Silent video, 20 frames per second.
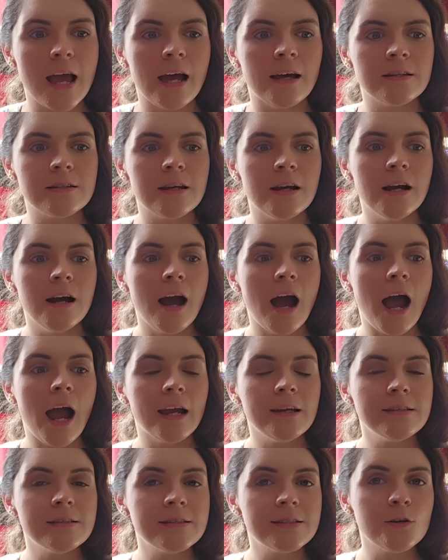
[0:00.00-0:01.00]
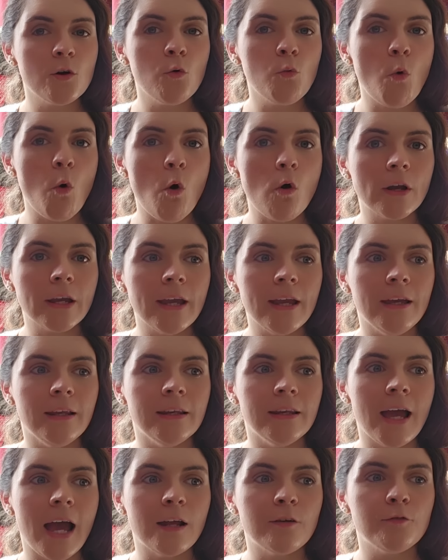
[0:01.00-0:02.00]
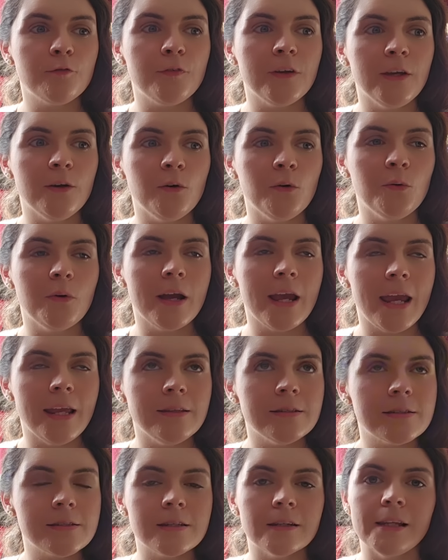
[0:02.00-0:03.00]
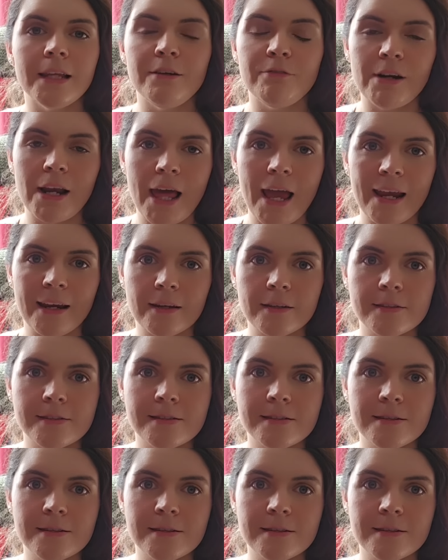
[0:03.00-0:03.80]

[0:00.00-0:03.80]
and I still walk in and feel instantly relaxed.